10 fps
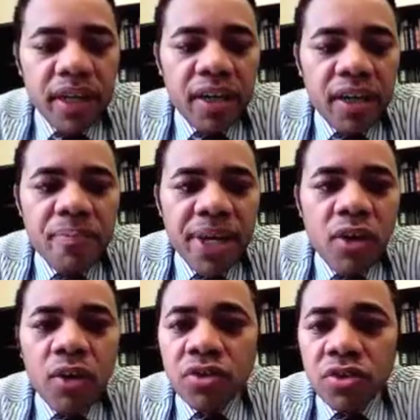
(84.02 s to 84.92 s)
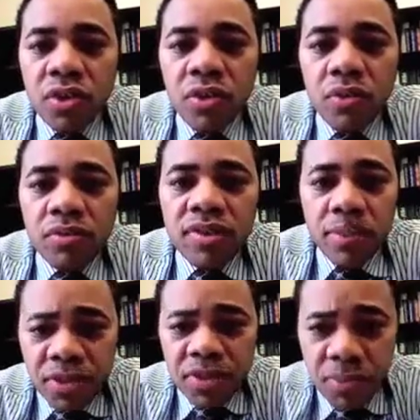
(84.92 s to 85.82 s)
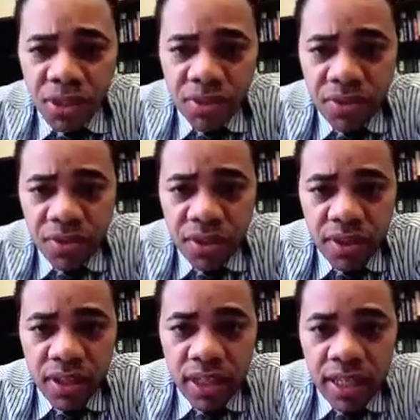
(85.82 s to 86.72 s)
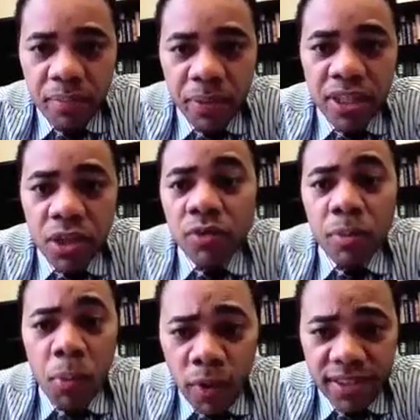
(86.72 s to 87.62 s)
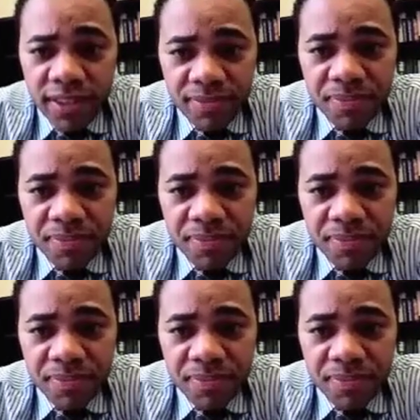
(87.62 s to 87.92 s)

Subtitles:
may also substance abuse, but don't report it.